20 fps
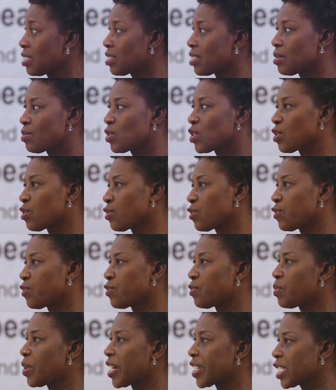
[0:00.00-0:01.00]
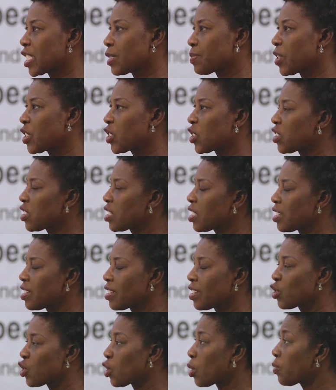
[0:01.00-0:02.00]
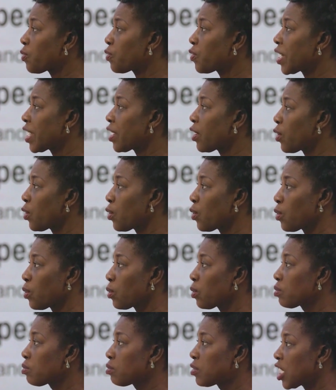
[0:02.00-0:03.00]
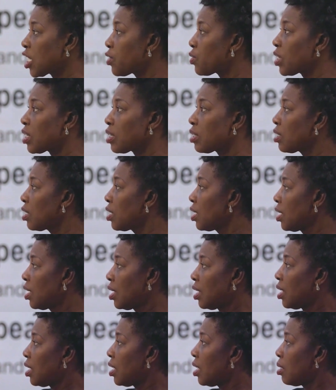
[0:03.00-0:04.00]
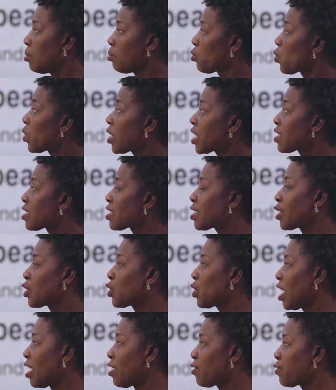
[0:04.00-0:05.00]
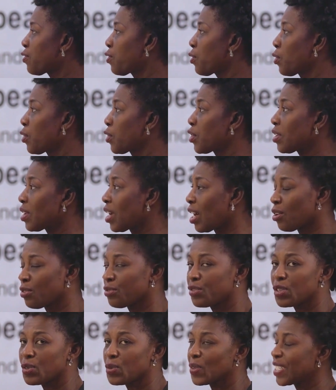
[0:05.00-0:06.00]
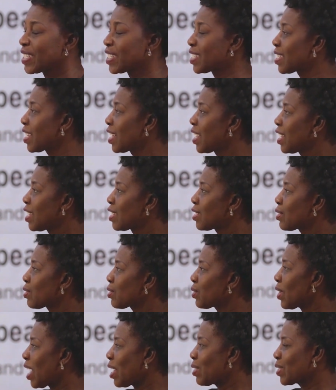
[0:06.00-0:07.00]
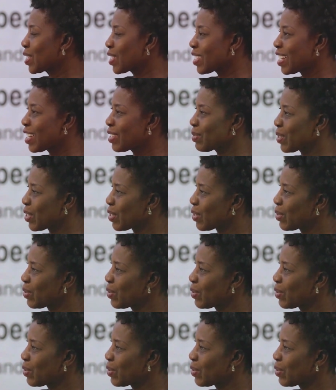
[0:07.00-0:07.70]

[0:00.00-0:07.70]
in terms of participation in the job fair or general words that you have for our viewers. So I'll start with